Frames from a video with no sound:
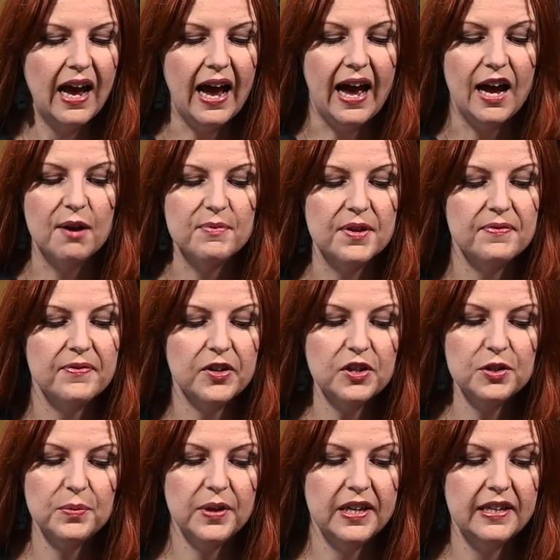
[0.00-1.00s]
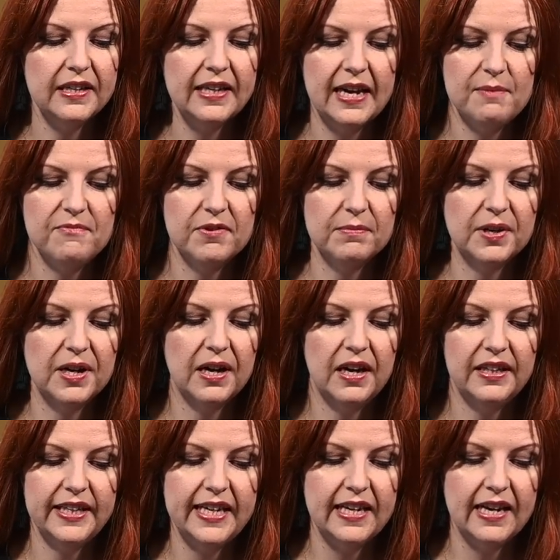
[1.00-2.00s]
The first one came from
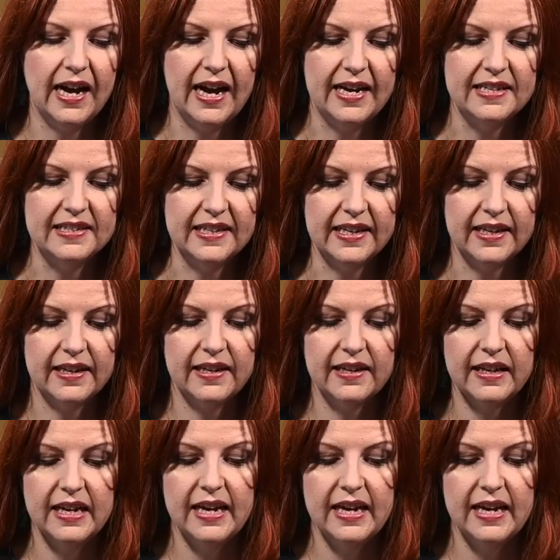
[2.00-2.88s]
Colleen Isaac.